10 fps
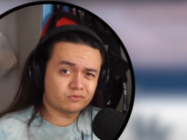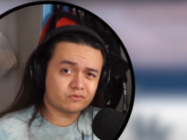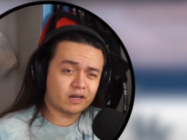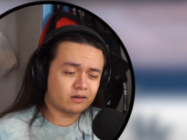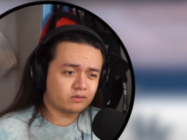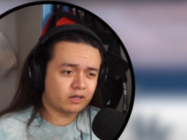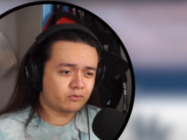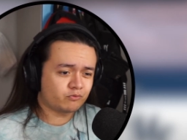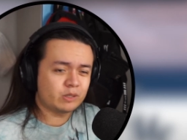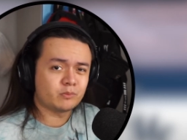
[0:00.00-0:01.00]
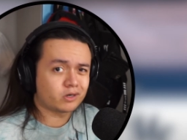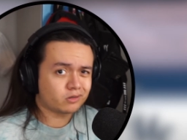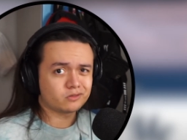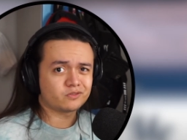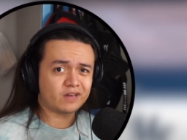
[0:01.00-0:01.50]
like
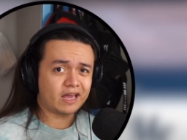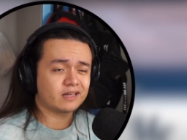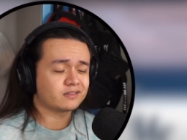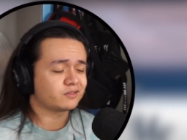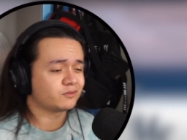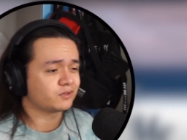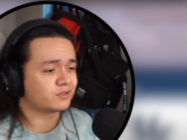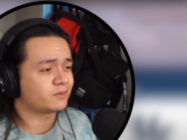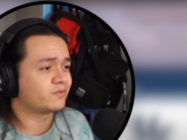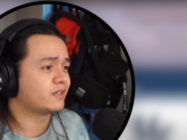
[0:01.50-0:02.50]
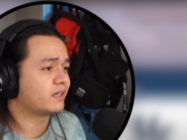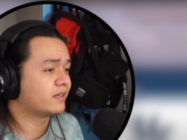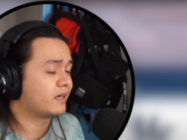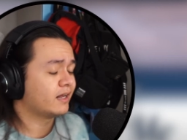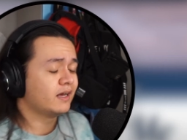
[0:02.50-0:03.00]
remodeled vans or, or something like
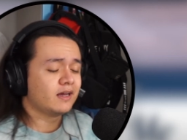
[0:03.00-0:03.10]
that,